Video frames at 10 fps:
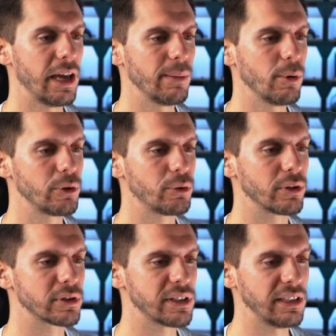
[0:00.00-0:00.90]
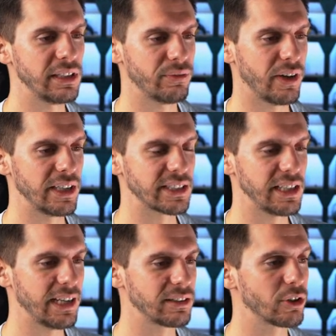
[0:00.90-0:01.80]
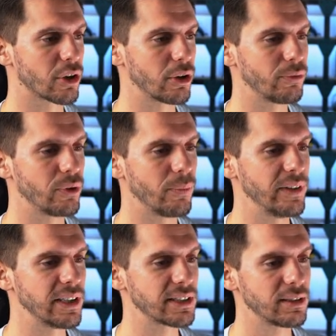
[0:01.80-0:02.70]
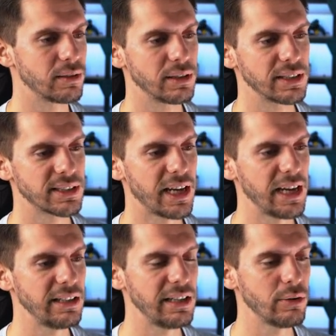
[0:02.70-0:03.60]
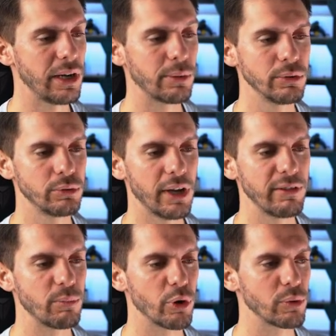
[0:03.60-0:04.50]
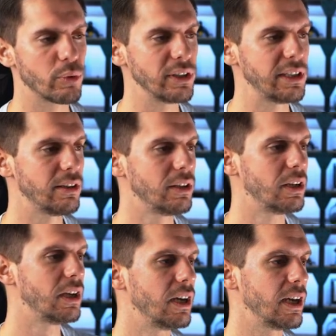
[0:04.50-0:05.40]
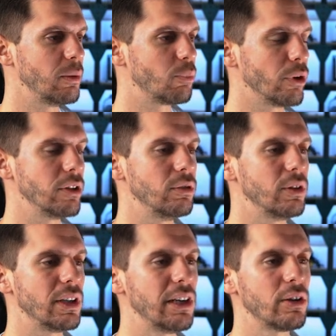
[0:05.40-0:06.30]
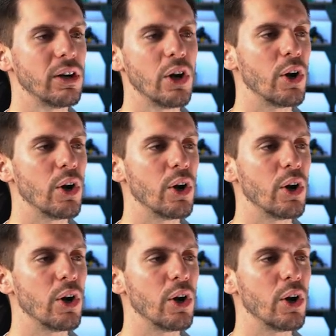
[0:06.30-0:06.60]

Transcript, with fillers: able to understand that if I select the curve from this side here, I want to have the point one here and point two here.